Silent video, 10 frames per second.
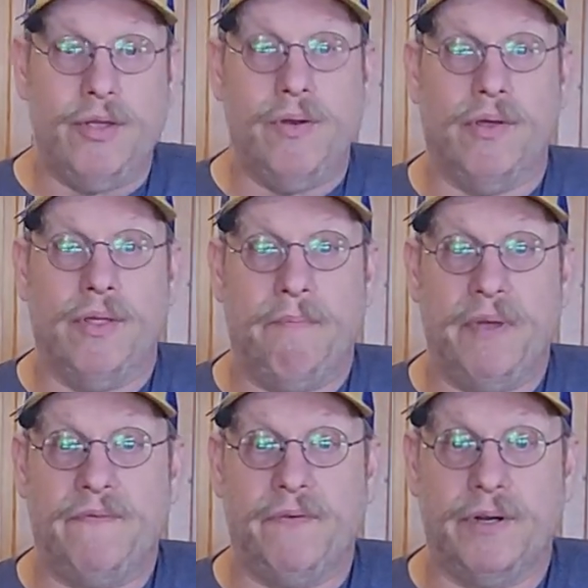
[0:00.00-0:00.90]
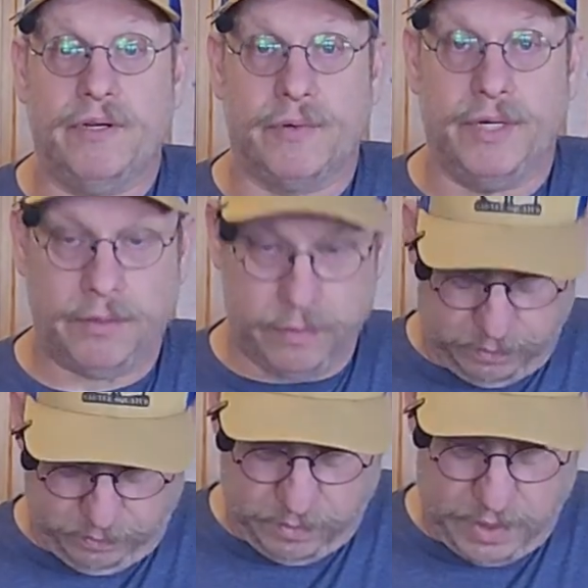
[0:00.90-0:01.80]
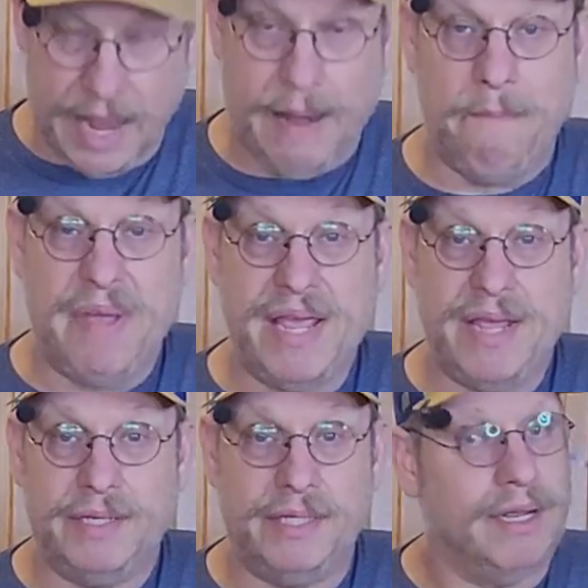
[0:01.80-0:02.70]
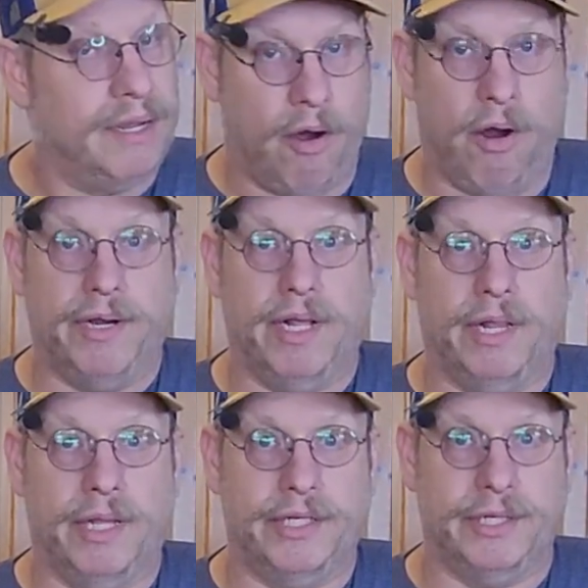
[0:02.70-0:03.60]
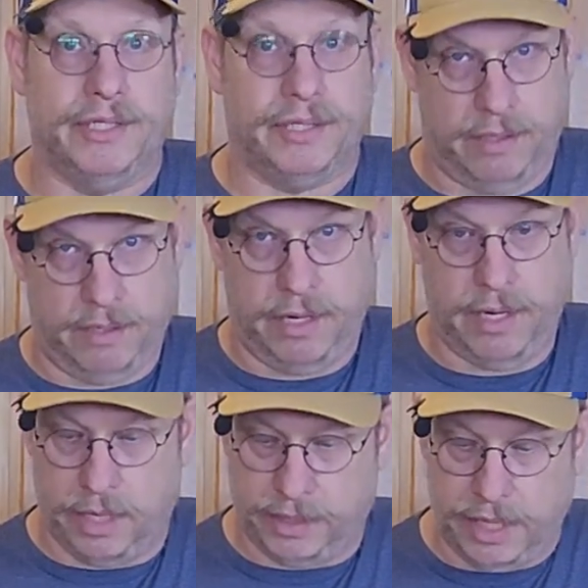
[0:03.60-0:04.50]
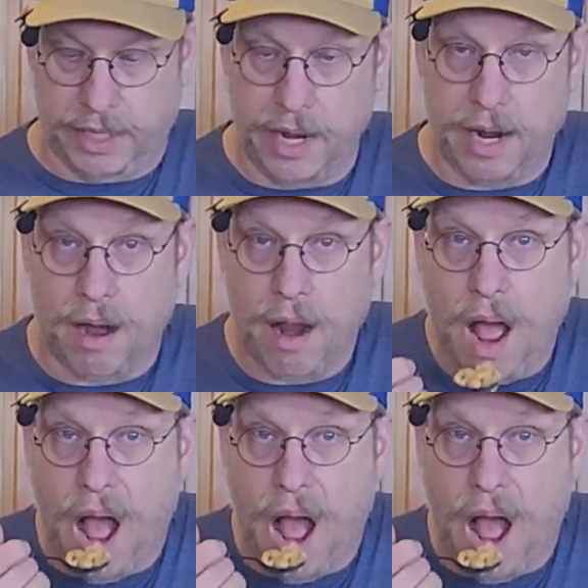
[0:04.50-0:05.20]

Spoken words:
you know that Bigfoot is real and beans are delicious. Y'all take care.